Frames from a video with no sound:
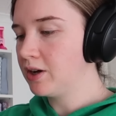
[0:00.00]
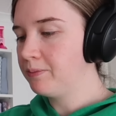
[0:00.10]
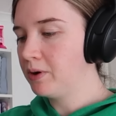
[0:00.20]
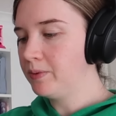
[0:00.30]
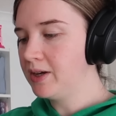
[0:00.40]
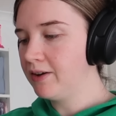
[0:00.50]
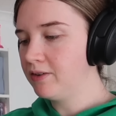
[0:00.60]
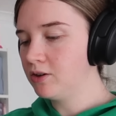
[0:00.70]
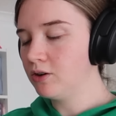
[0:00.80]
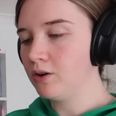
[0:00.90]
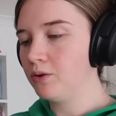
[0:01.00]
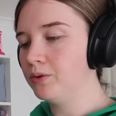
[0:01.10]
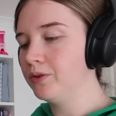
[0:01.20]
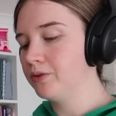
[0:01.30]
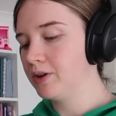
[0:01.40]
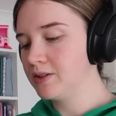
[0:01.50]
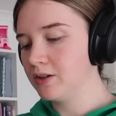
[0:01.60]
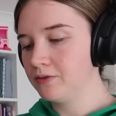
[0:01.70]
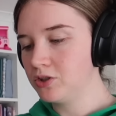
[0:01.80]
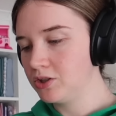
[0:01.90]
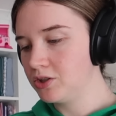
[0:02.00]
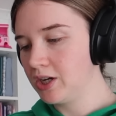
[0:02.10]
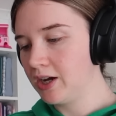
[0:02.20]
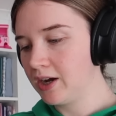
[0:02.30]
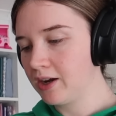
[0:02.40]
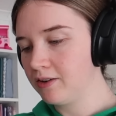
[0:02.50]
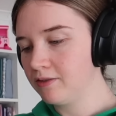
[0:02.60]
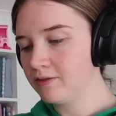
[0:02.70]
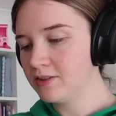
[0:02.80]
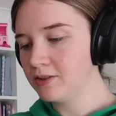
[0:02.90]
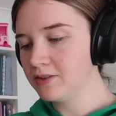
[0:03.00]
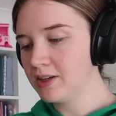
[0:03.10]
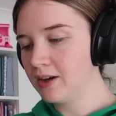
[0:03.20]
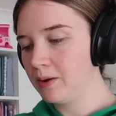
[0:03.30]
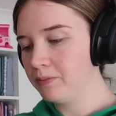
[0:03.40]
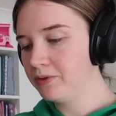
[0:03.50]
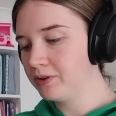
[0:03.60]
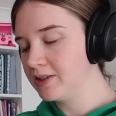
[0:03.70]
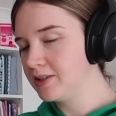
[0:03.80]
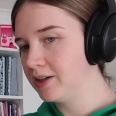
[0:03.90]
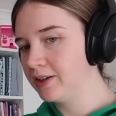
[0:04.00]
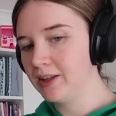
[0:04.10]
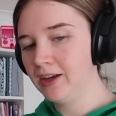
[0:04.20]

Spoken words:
I probably haven't got all the threads off just yet. I can still see a couple threads here and